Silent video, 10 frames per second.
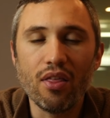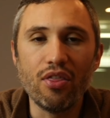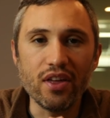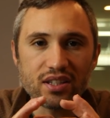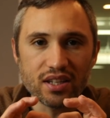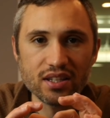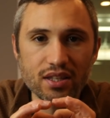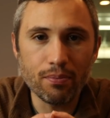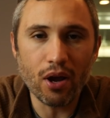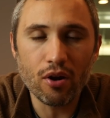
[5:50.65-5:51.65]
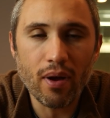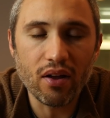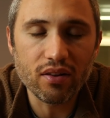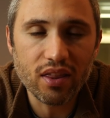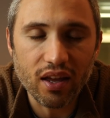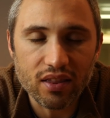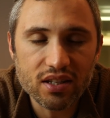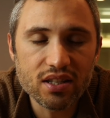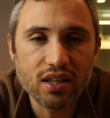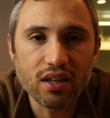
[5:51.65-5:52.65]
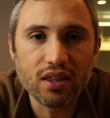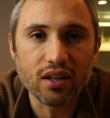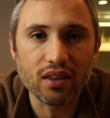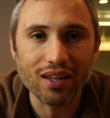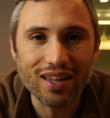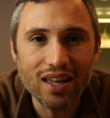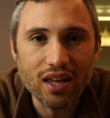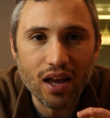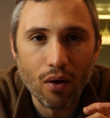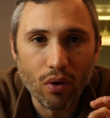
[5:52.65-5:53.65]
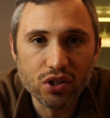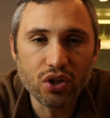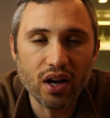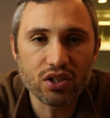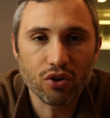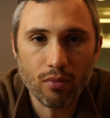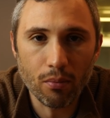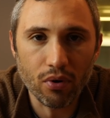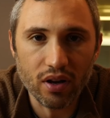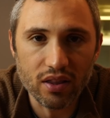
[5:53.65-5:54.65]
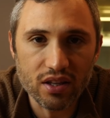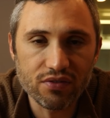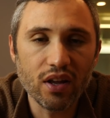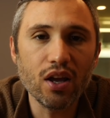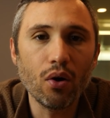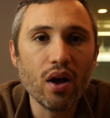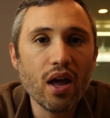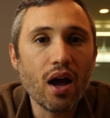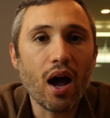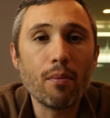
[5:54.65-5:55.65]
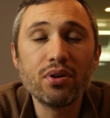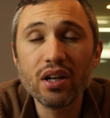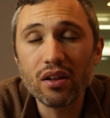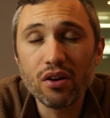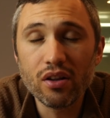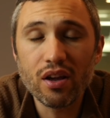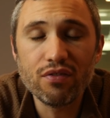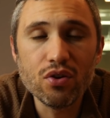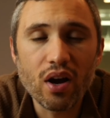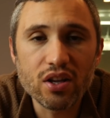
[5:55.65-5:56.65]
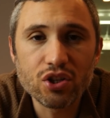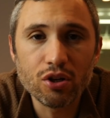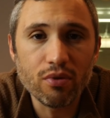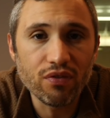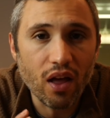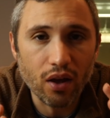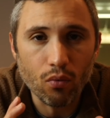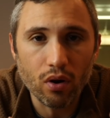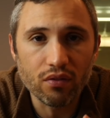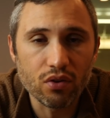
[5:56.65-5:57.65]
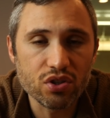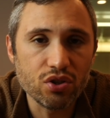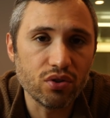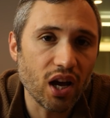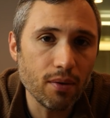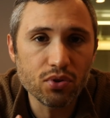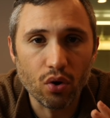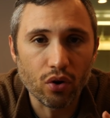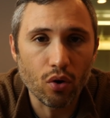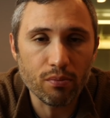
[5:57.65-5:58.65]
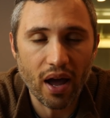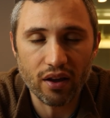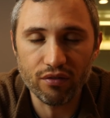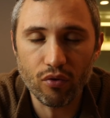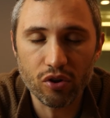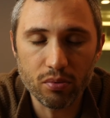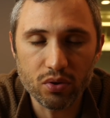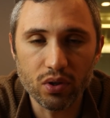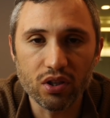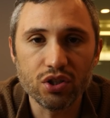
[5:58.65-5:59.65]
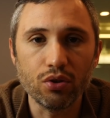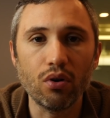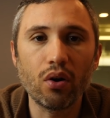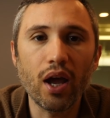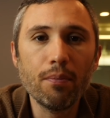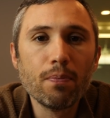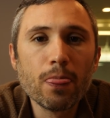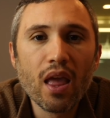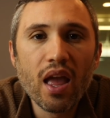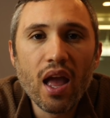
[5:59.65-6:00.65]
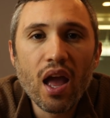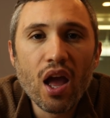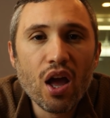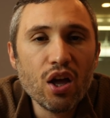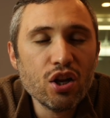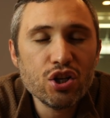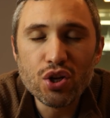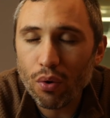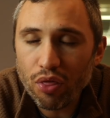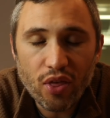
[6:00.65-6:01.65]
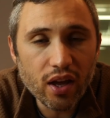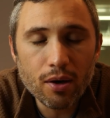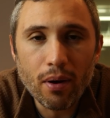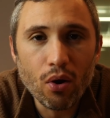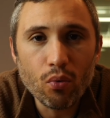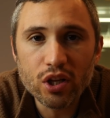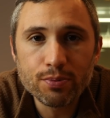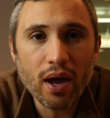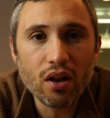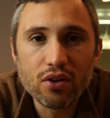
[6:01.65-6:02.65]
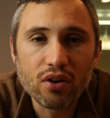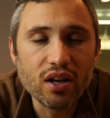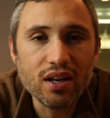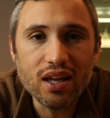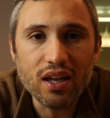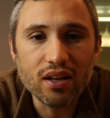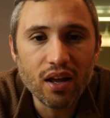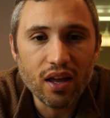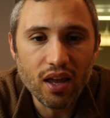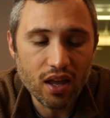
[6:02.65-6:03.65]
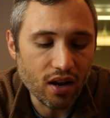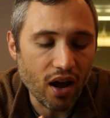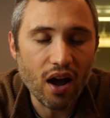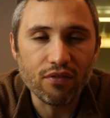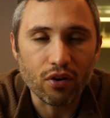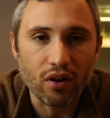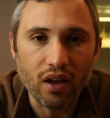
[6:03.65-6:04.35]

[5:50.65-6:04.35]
This is the paramount thing. This is the key I want you guys to remember in this video, particularly if you guys are gonna be flying one of those two types or going back and forth between the two, okay? Don't think about which pedal you're gonna need in a hover,